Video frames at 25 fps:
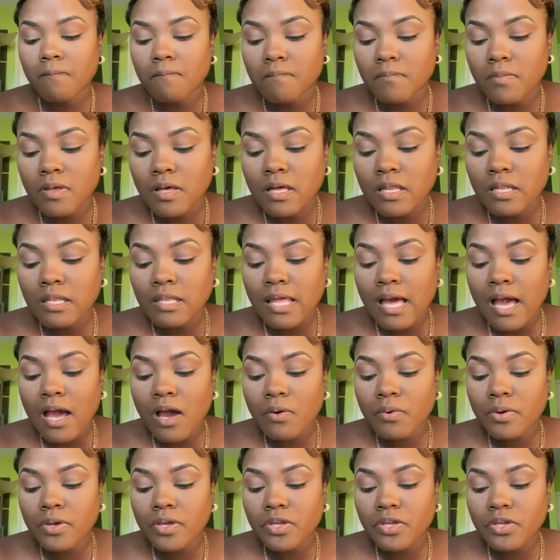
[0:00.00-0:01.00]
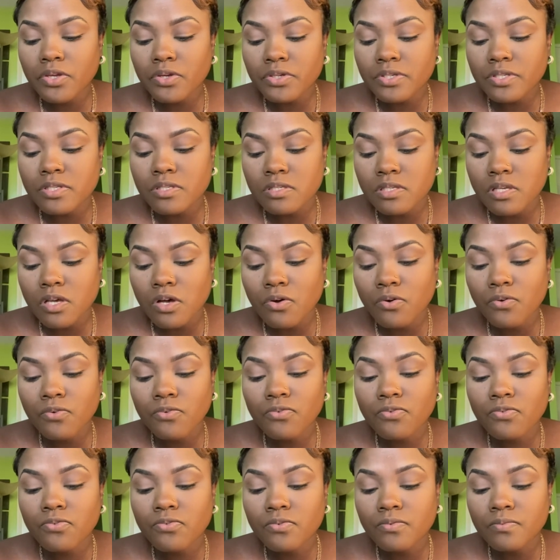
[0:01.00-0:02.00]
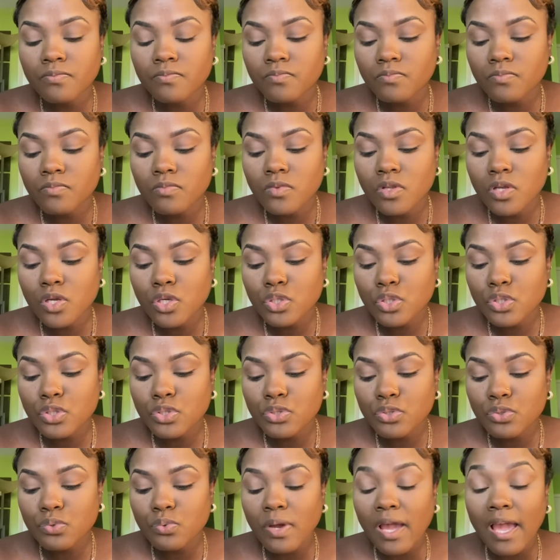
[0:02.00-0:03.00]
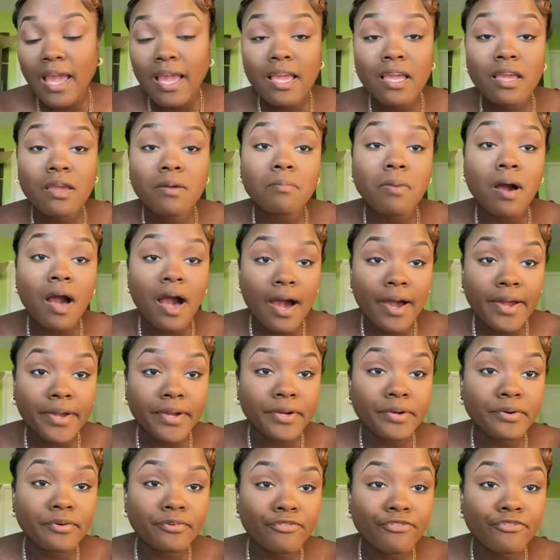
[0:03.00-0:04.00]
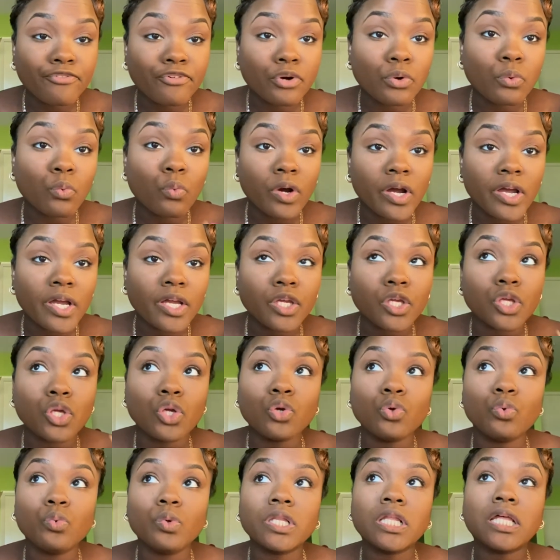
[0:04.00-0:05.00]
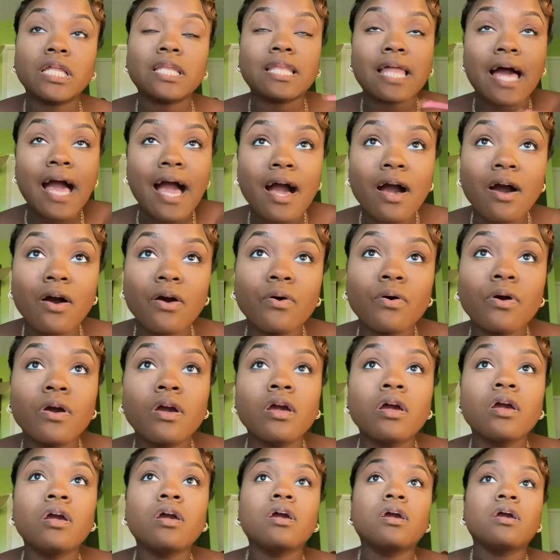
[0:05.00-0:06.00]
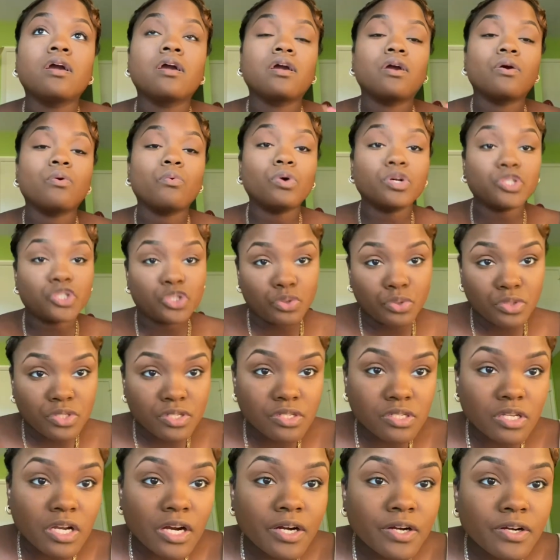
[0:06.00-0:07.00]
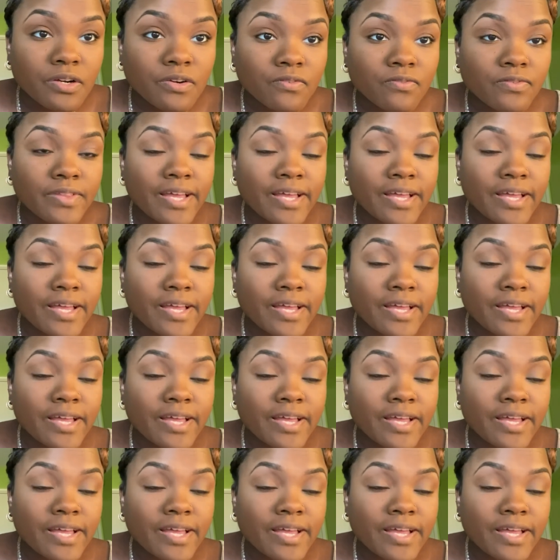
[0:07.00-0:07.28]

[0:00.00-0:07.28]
allowing yourself to aim higher for what you will allow and what you deserve.